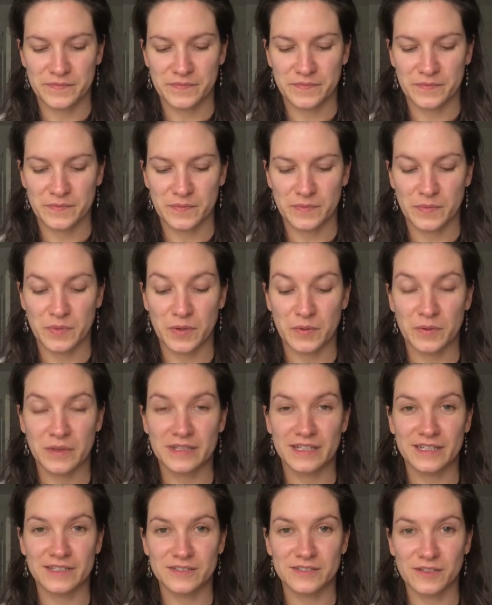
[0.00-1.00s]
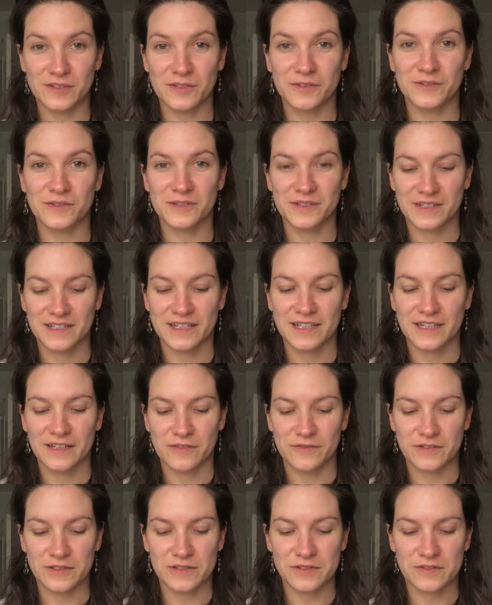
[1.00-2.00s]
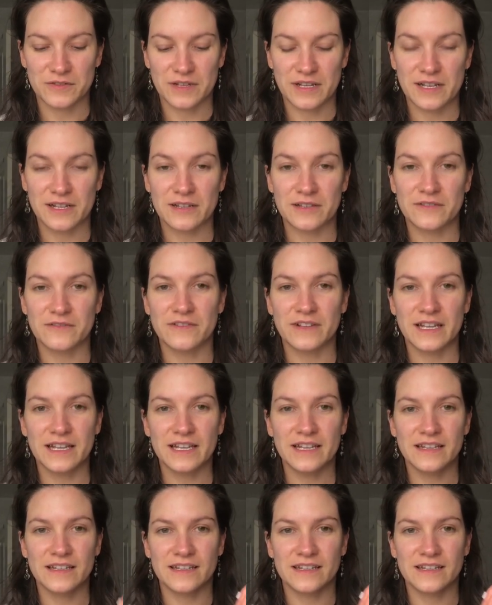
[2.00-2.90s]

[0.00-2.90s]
but when I do, it feels really lovely.